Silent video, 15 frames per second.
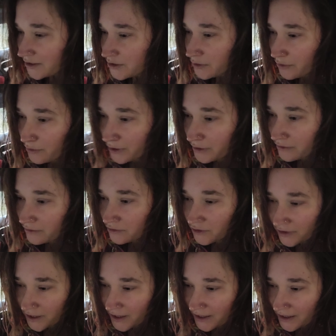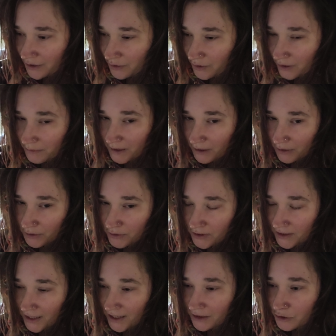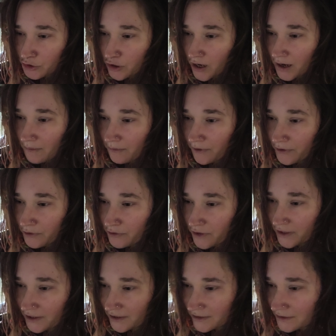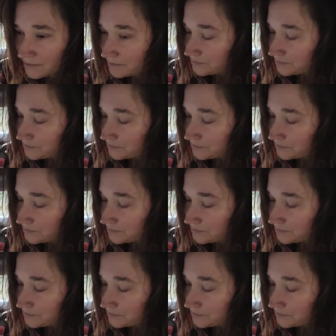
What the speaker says: So I took that out. I'm now using that in the shop for other things.